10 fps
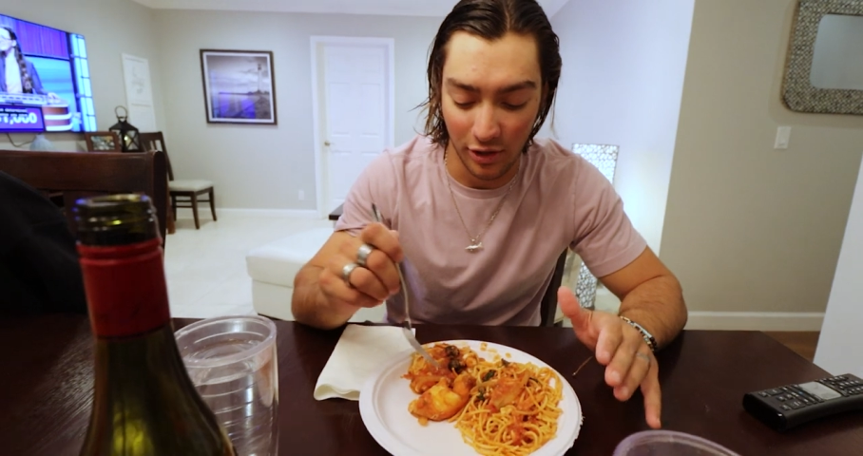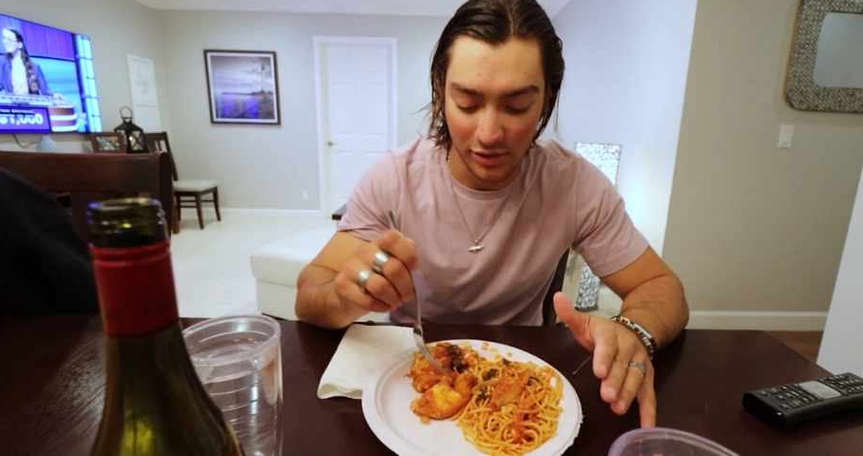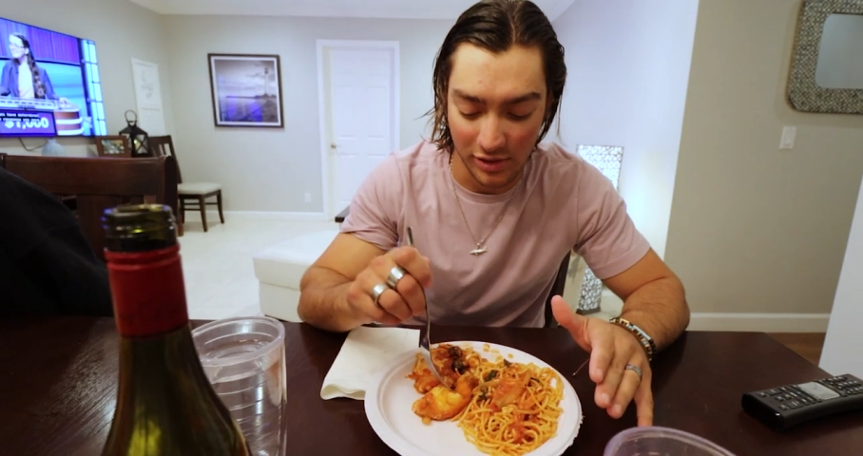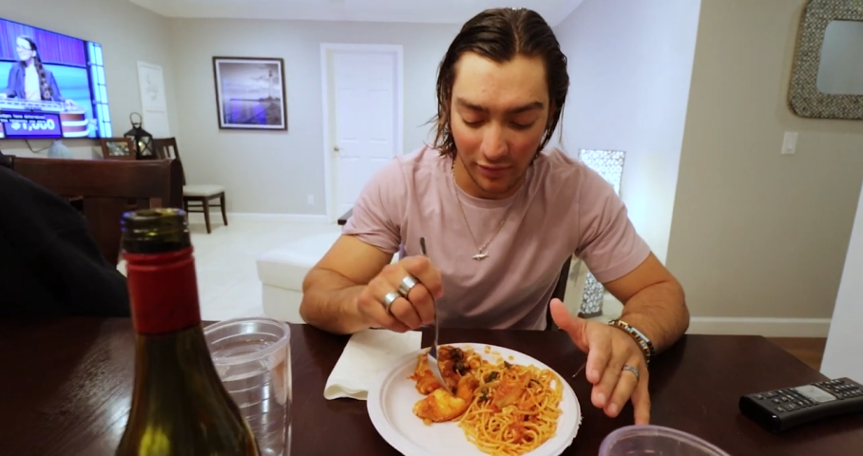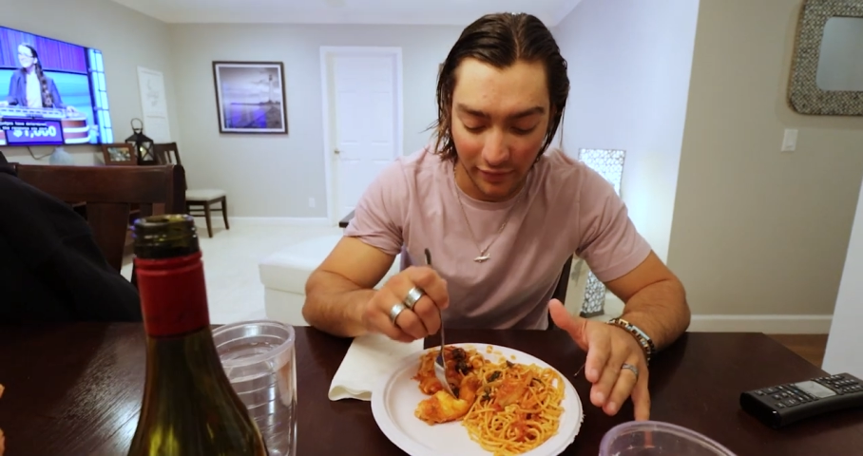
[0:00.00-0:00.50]
know
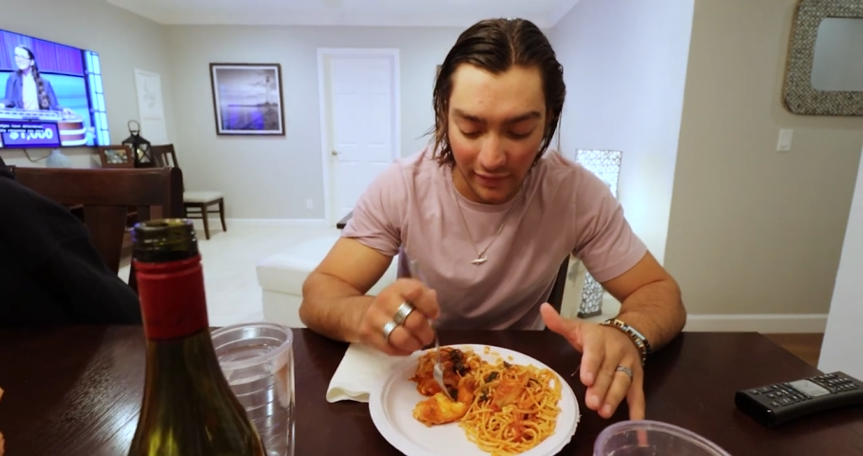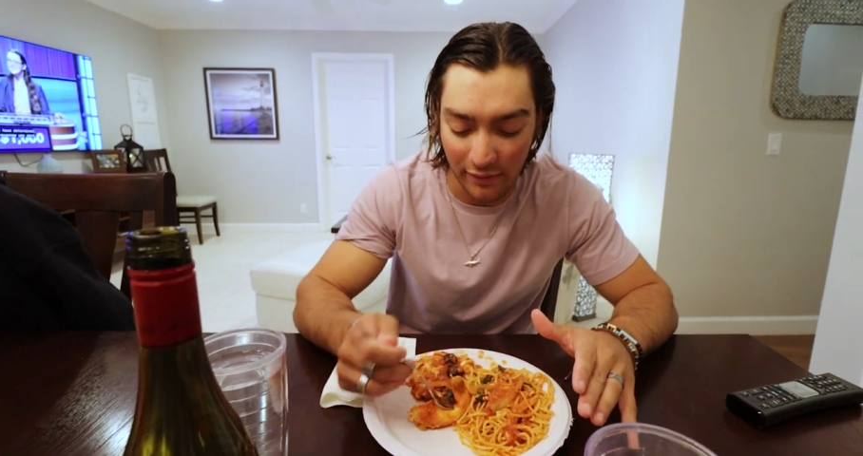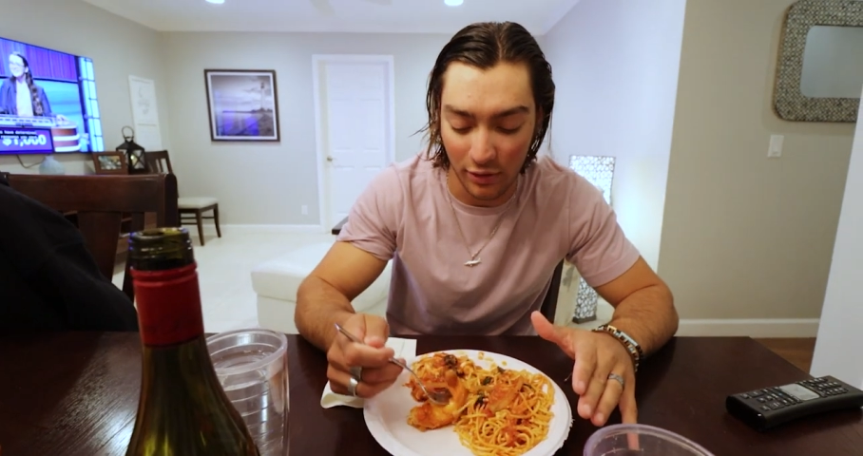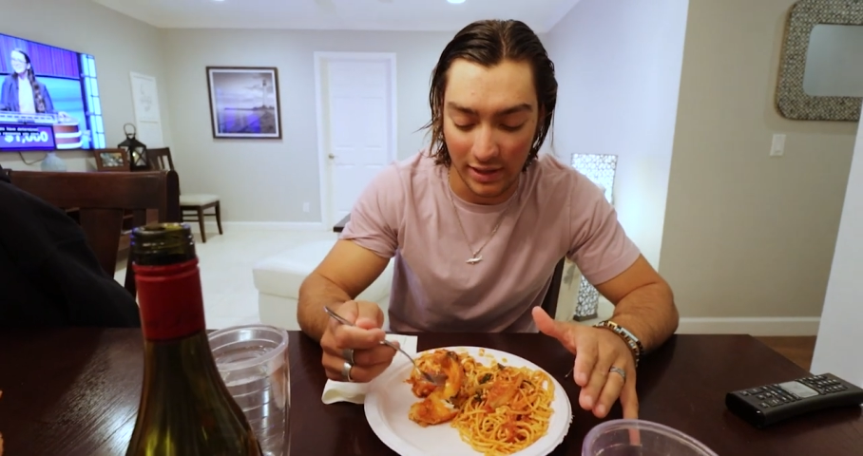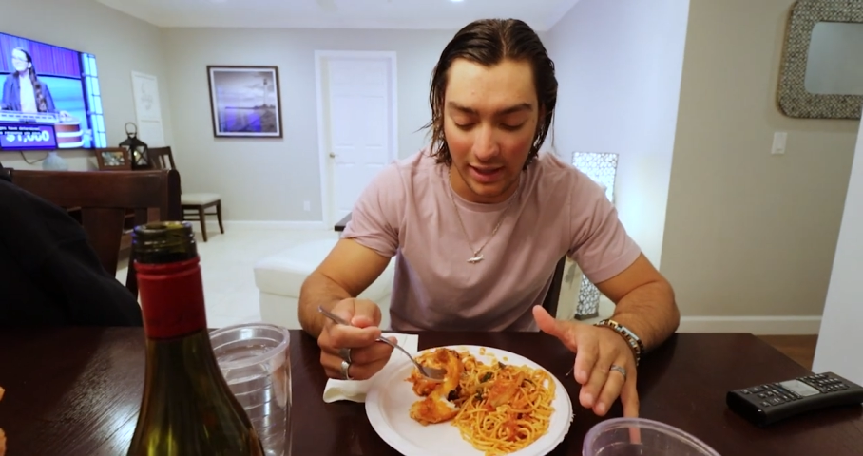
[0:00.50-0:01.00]
this is our
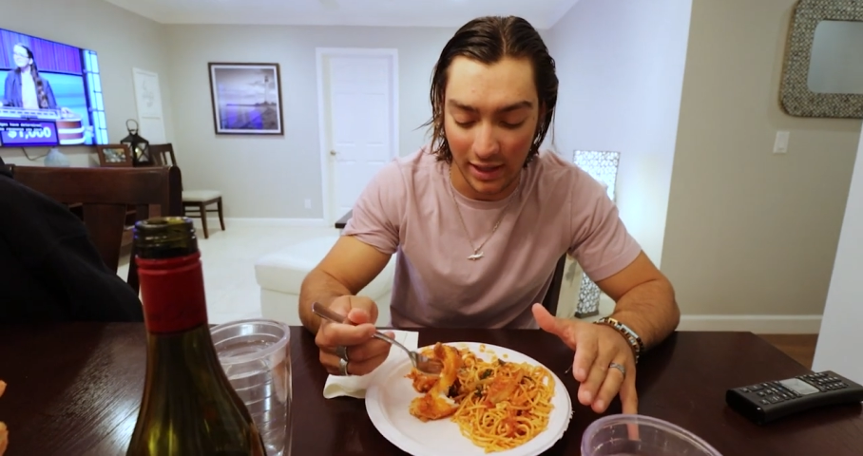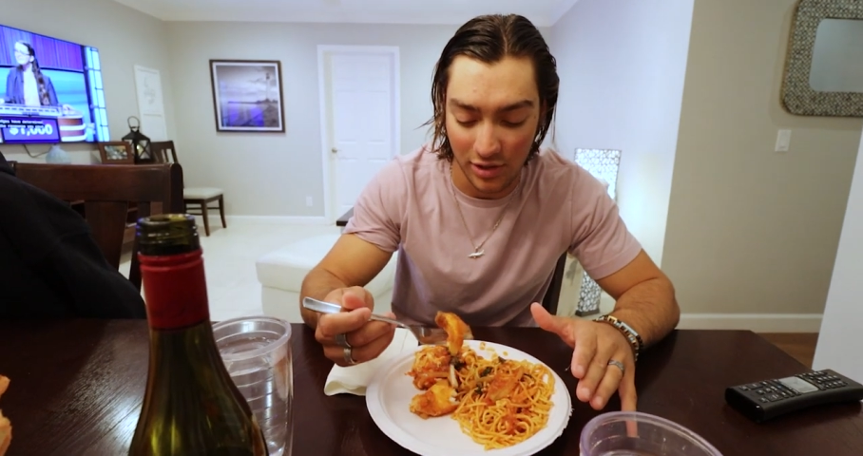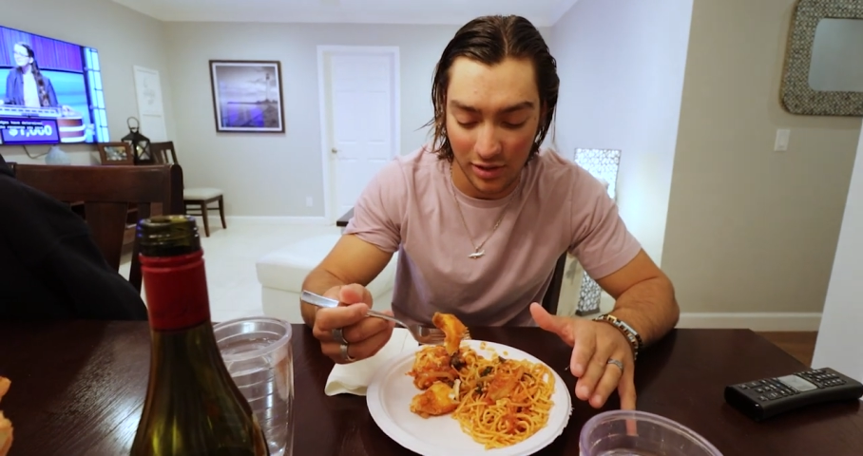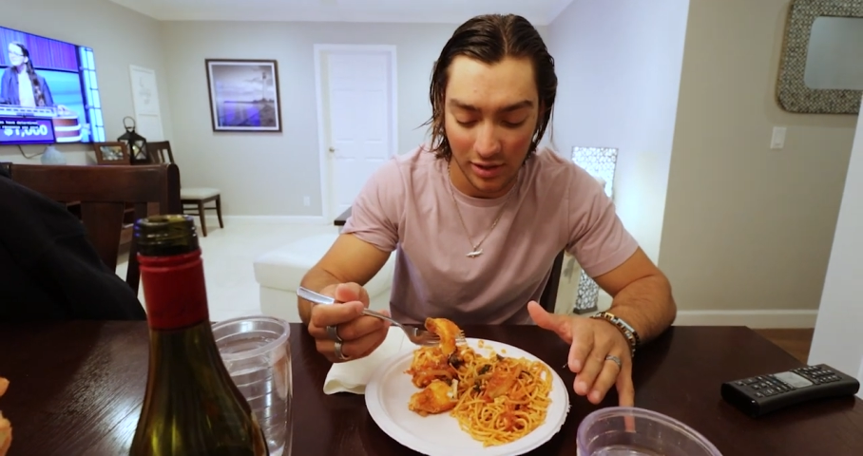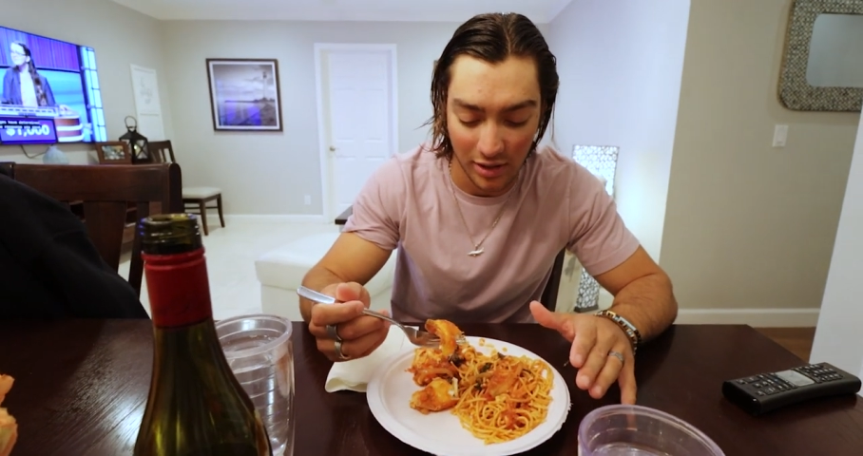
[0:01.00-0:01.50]
favorite
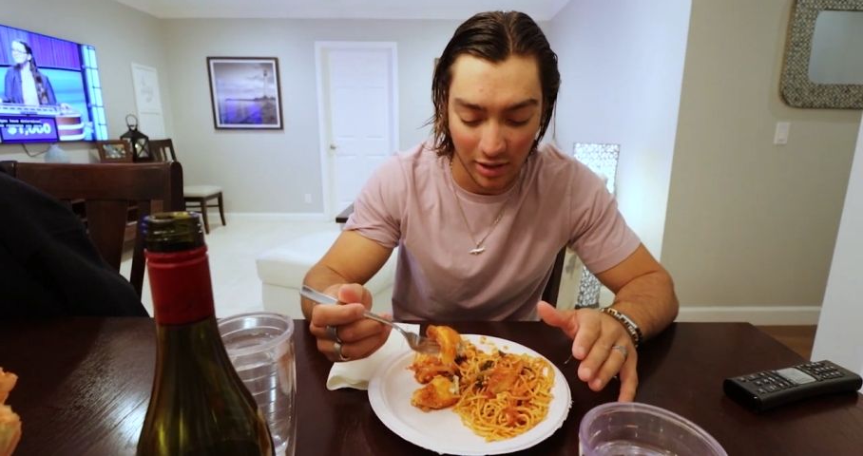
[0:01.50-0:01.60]
dish,